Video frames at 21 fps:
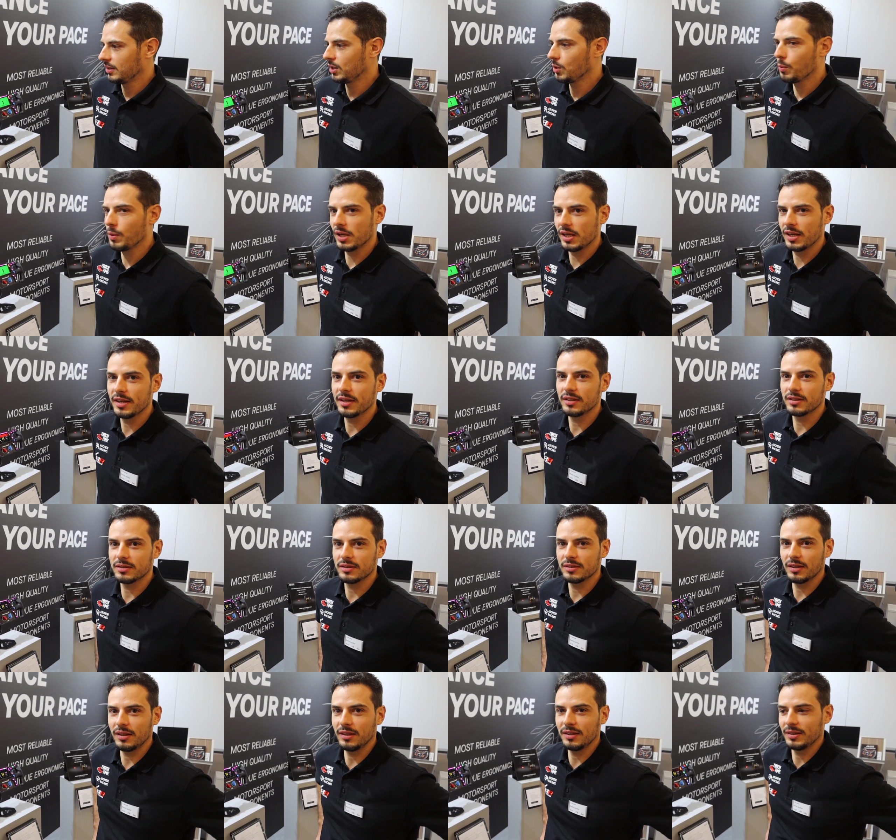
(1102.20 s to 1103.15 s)
you will hear
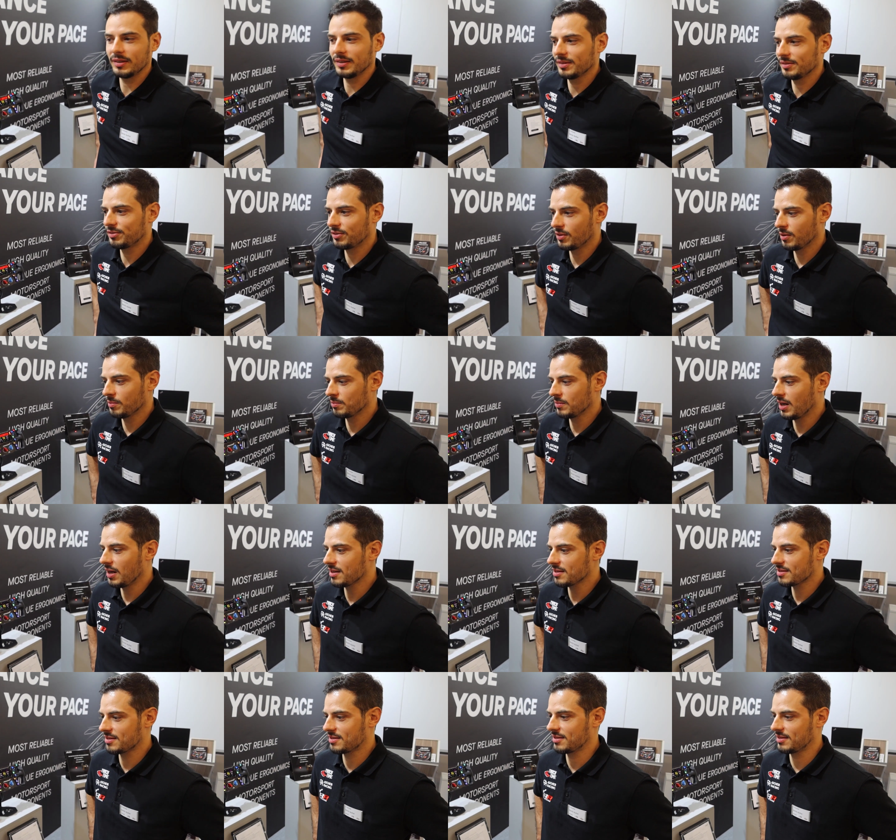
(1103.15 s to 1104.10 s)
from
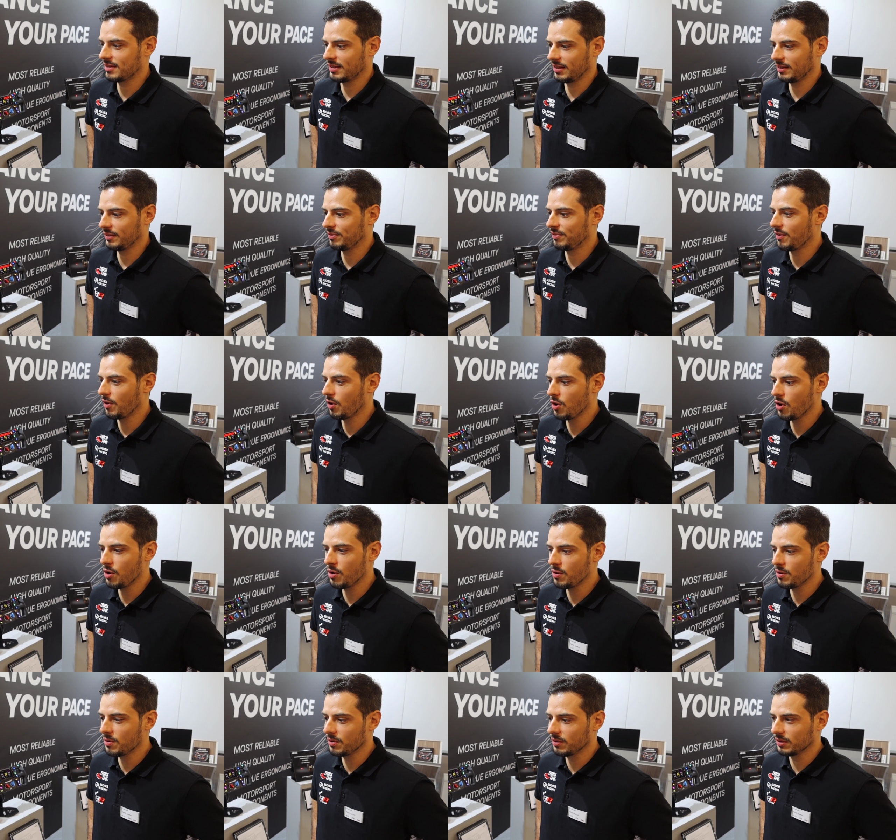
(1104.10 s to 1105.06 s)
us.
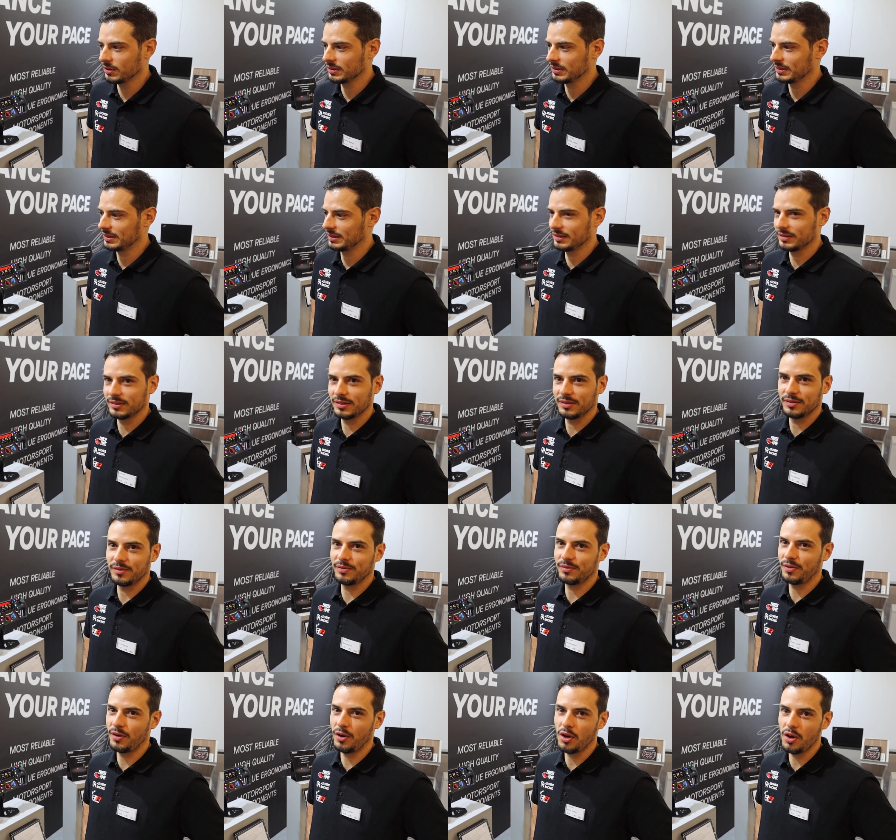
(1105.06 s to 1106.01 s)

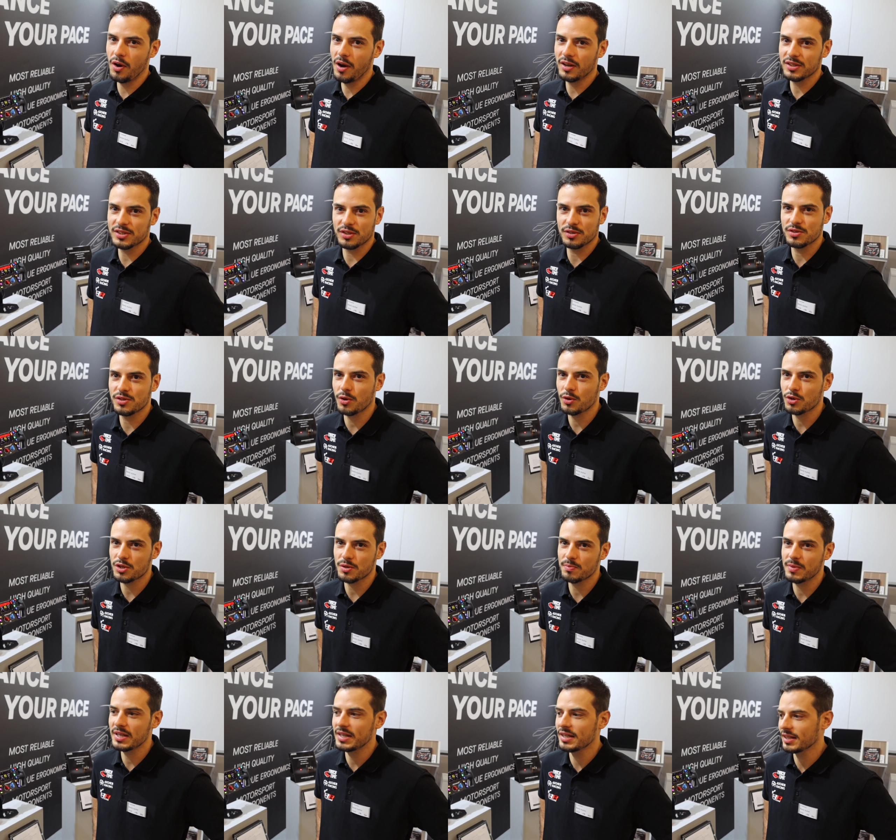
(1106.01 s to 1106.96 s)
Follow us on
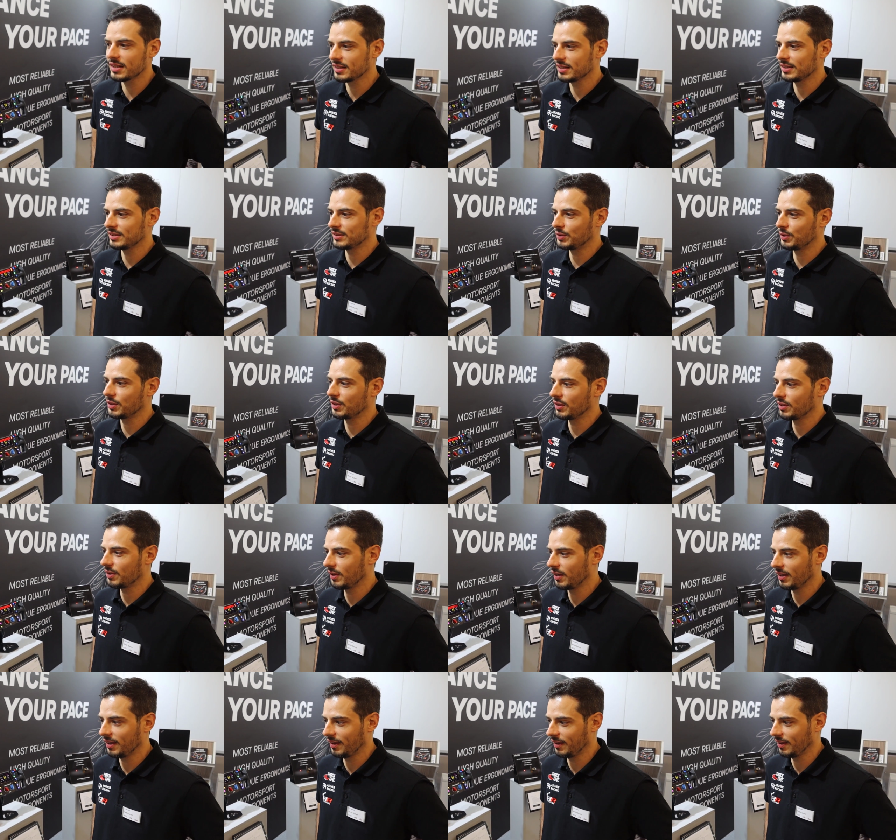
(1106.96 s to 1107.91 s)
social media, or
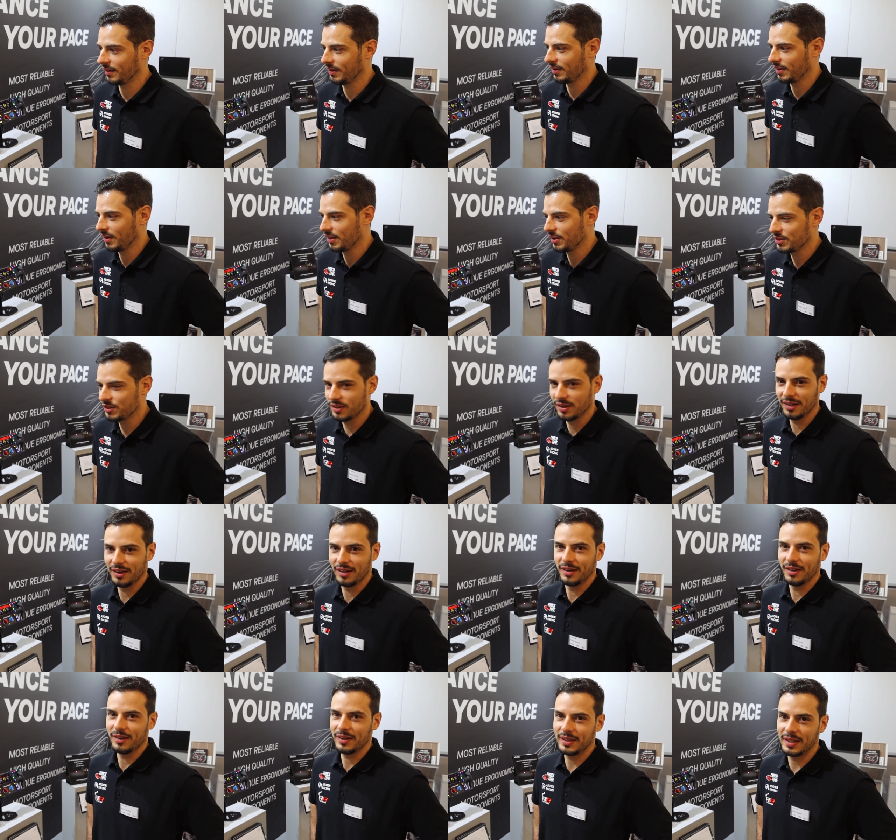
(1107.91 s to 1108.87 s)

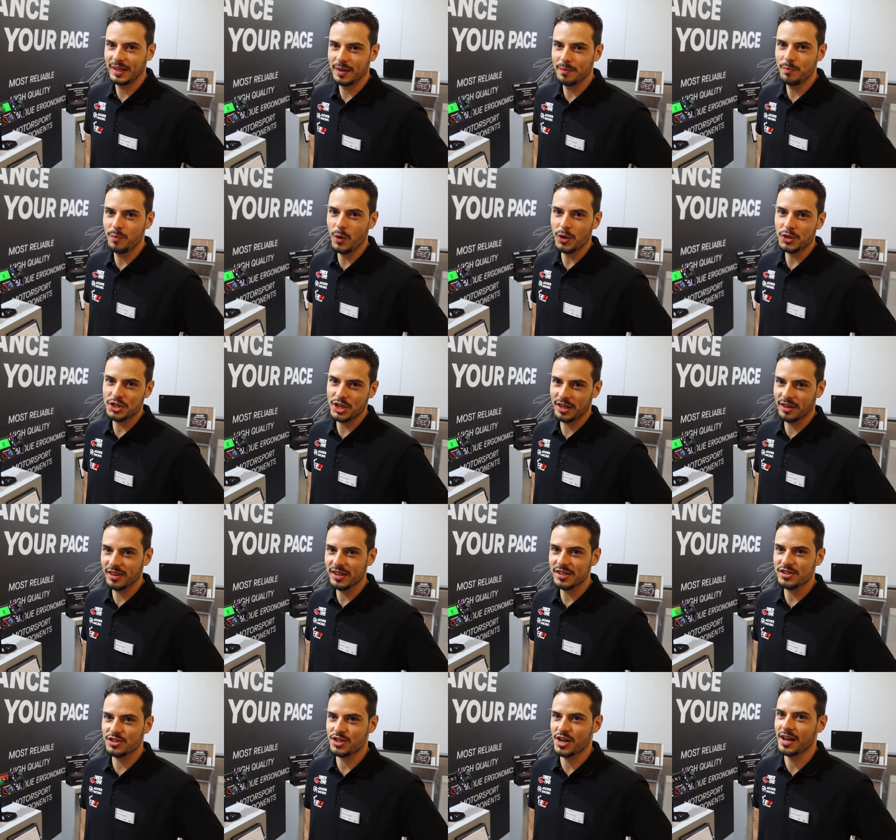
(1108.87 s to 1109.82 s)
keep watching
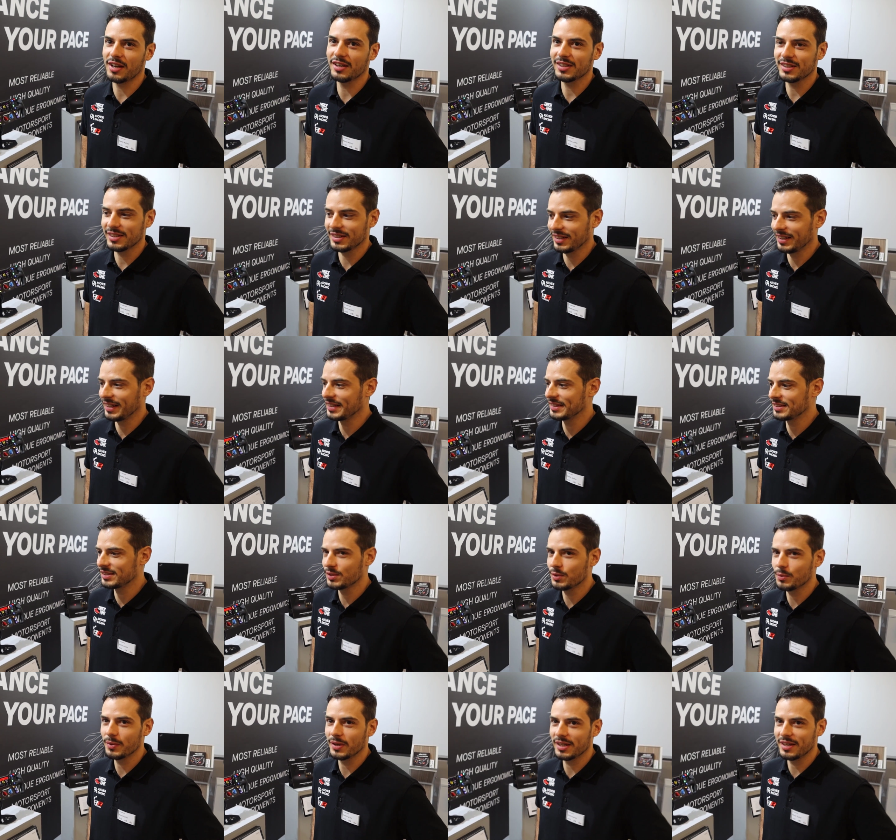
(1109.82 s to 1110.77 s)
this channel and
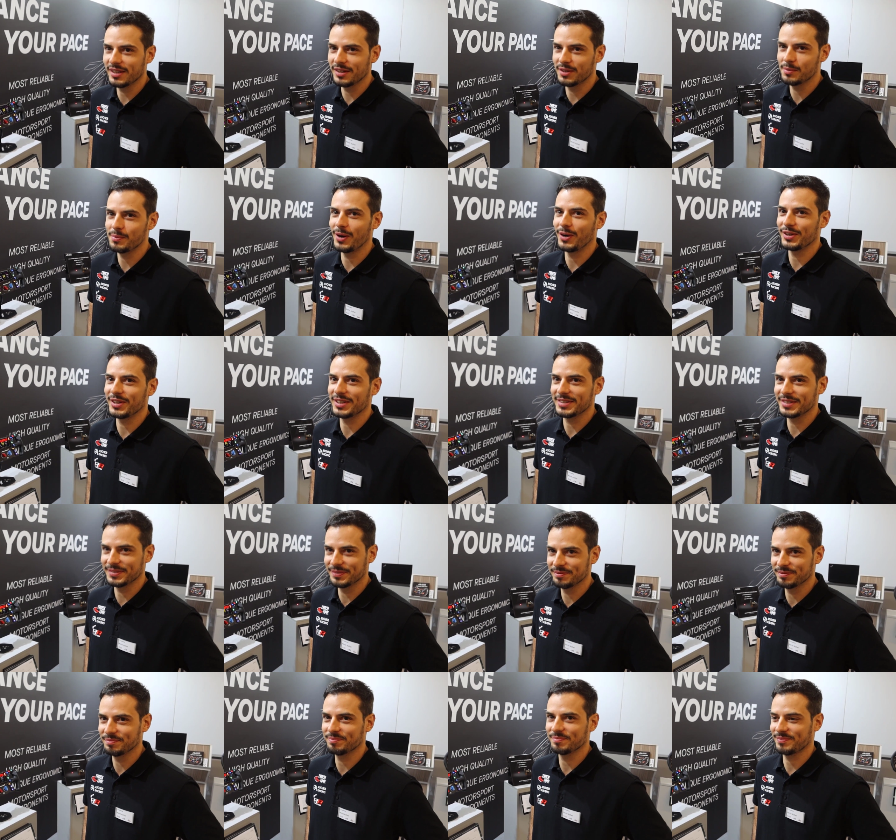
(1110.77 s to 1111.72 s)
you will hear about it.
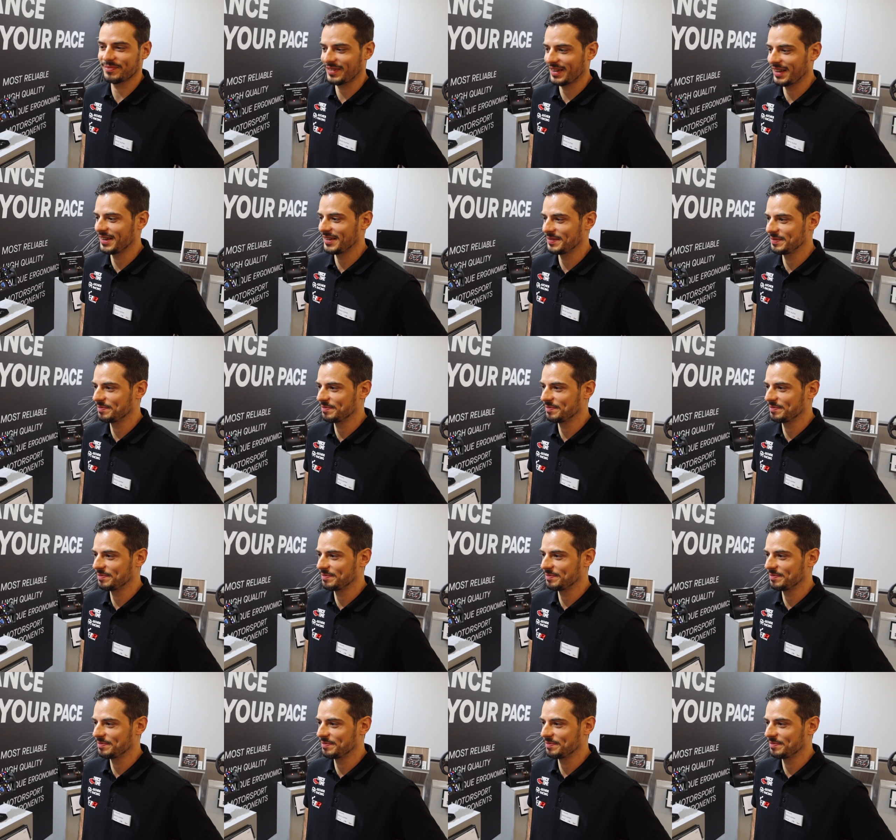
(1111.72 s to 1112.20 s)
Yeah,